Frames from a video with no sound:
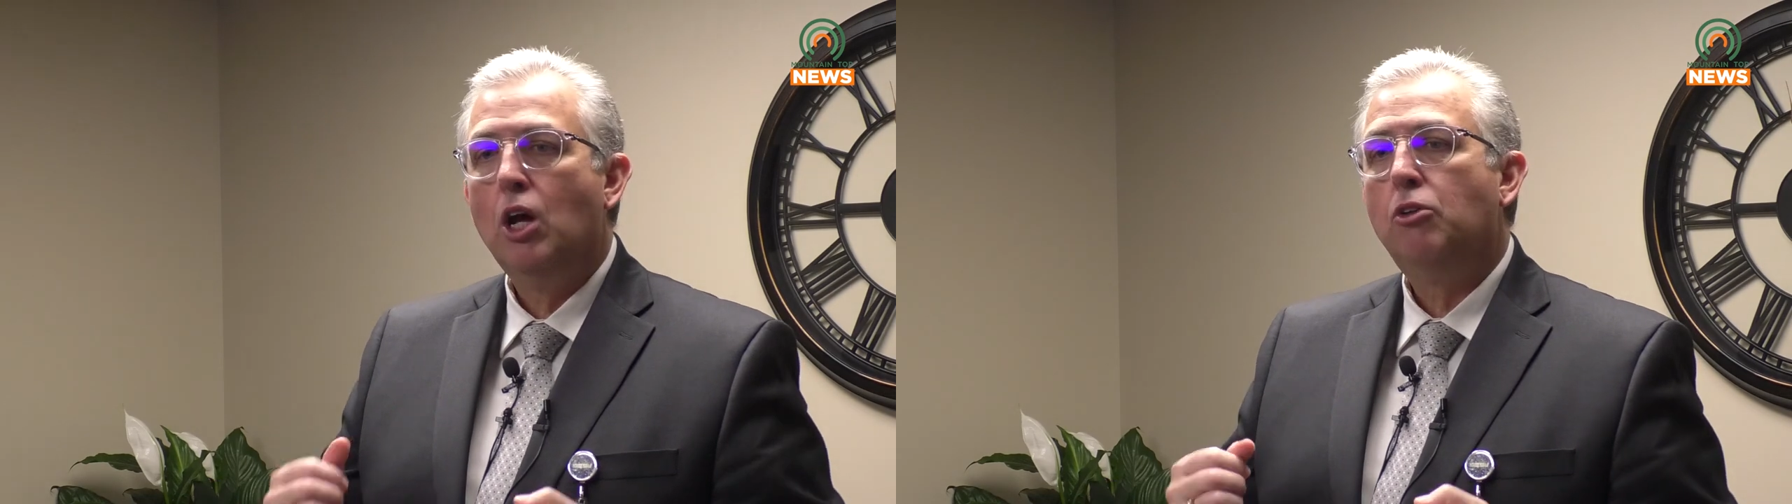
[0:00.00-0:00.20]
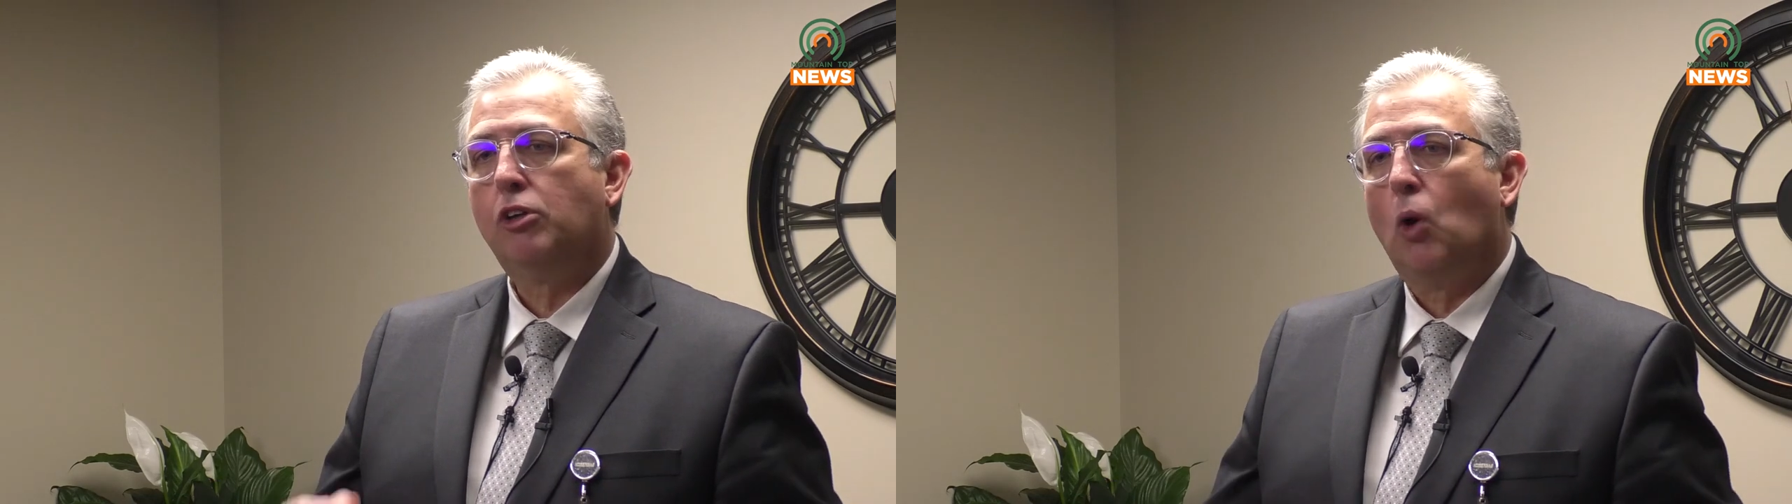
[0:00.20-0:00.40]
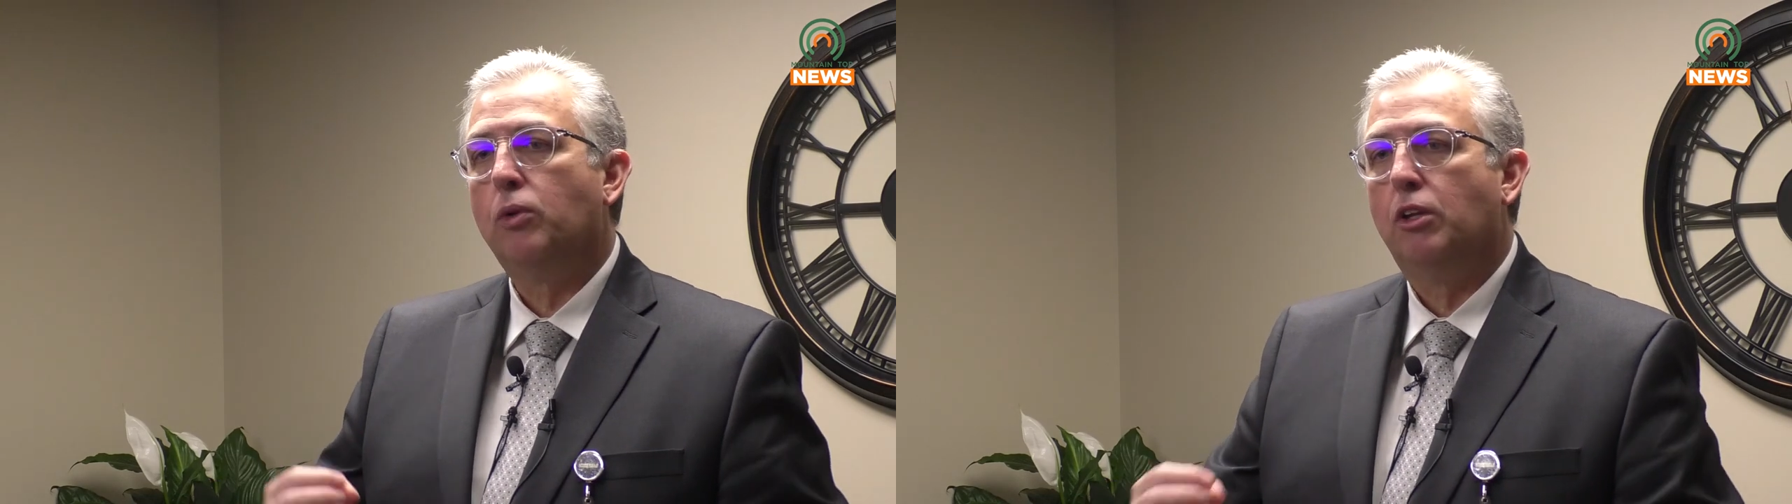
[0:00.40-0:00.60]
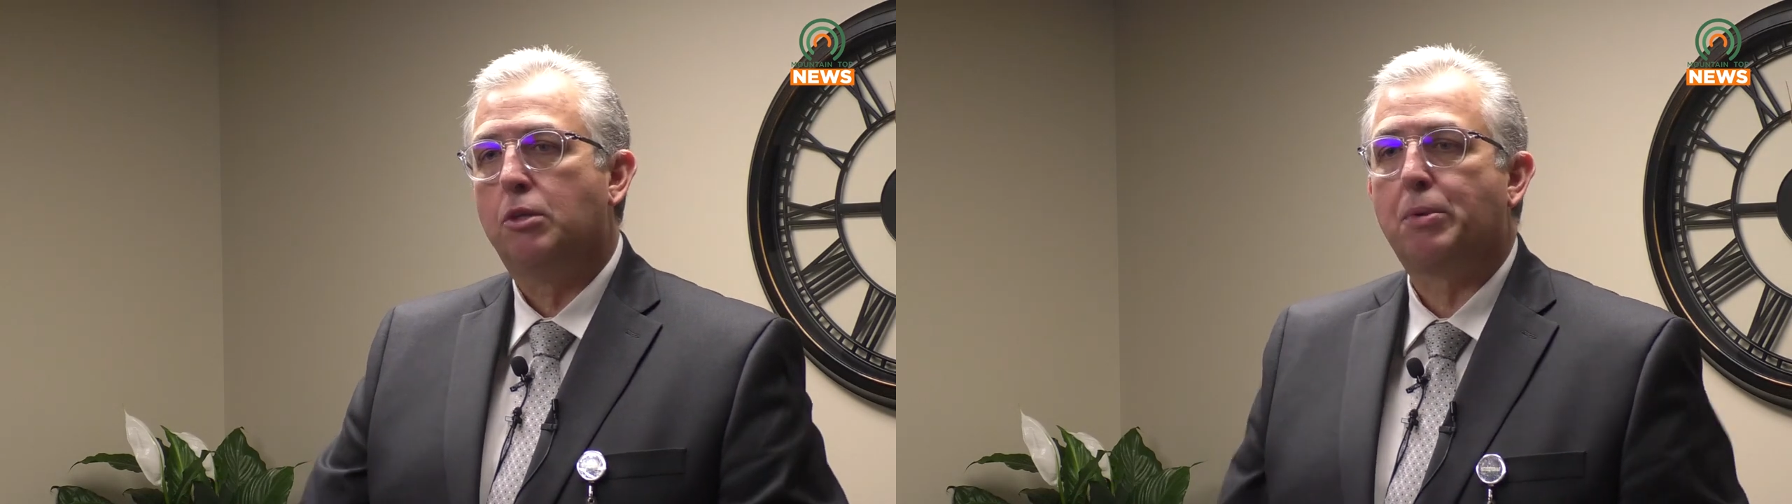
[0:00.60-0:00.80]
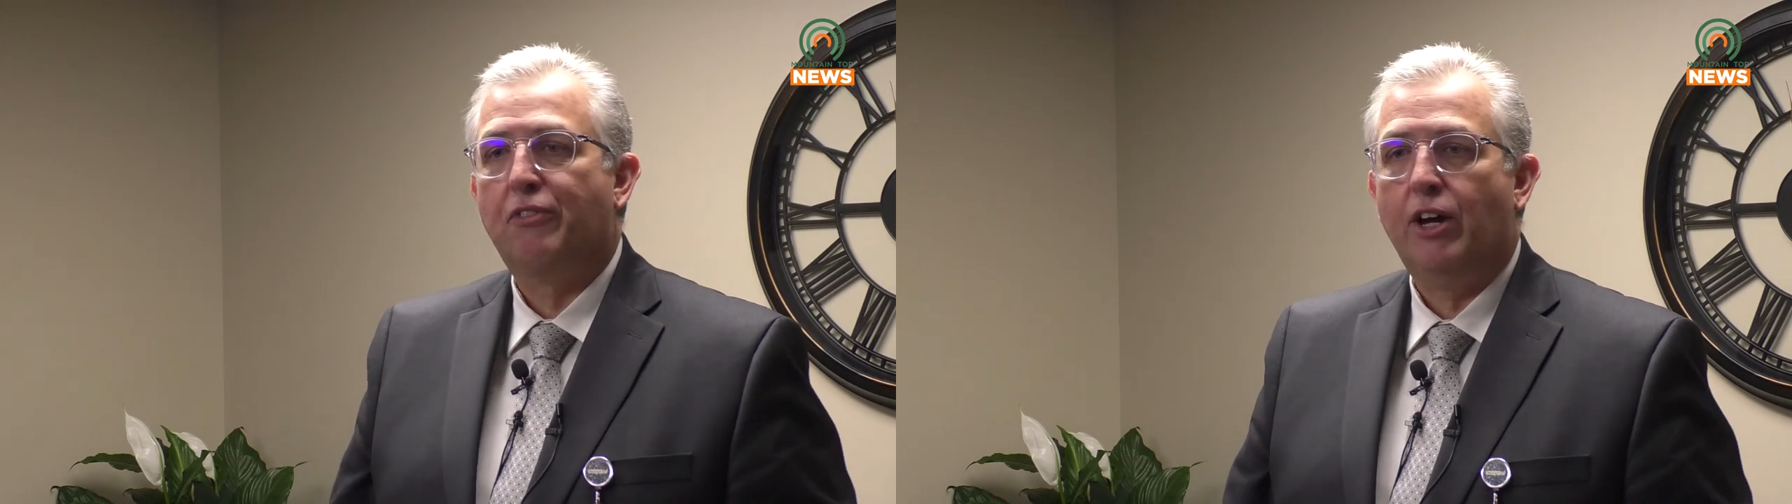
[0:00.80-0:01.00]
to go into
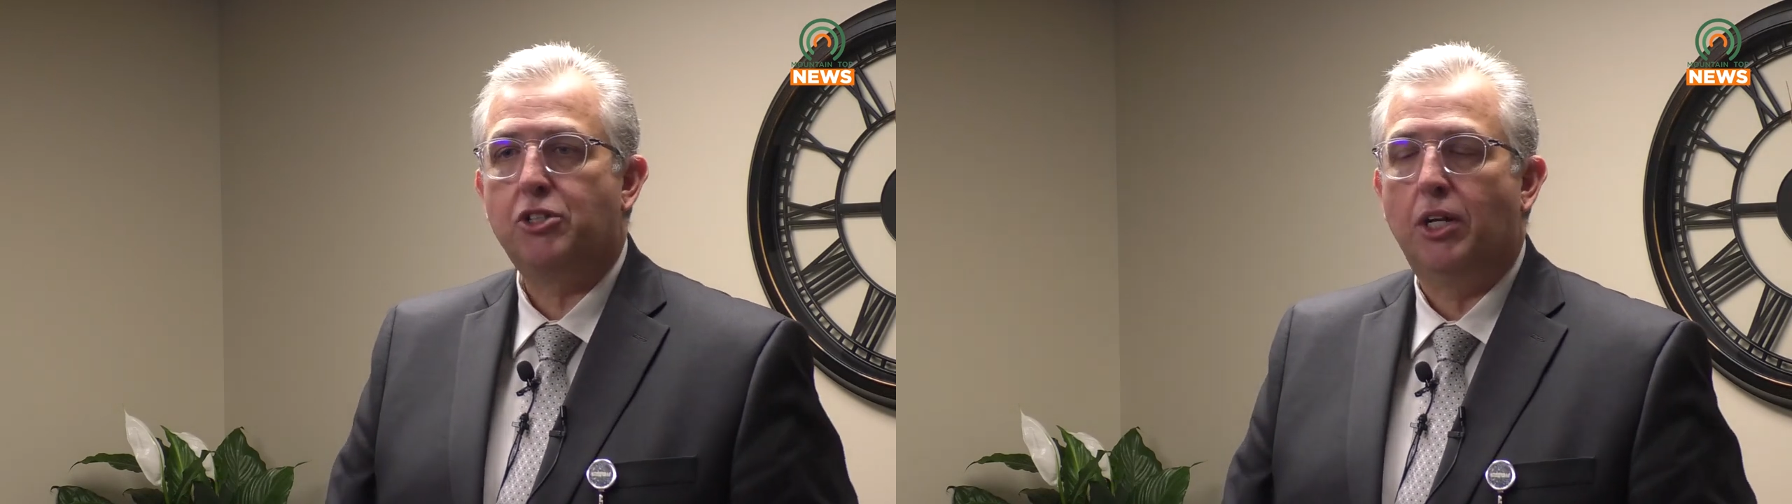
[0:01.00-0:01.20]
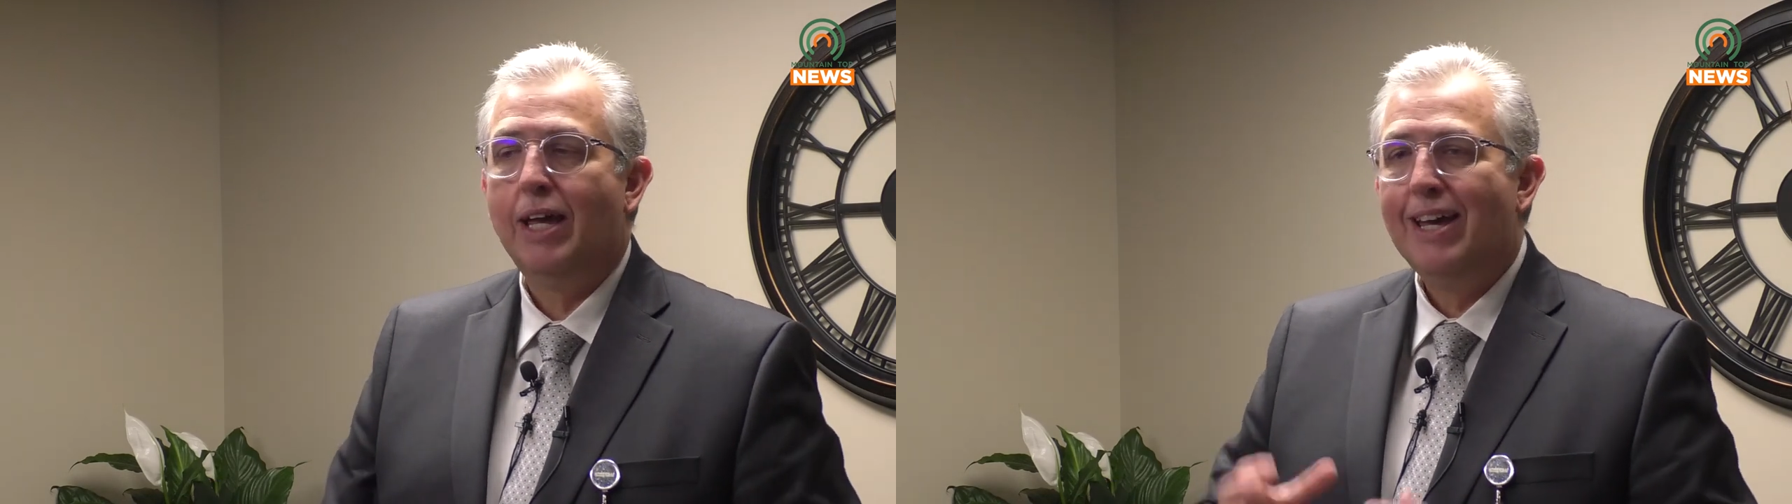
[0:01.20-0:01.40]
this profession.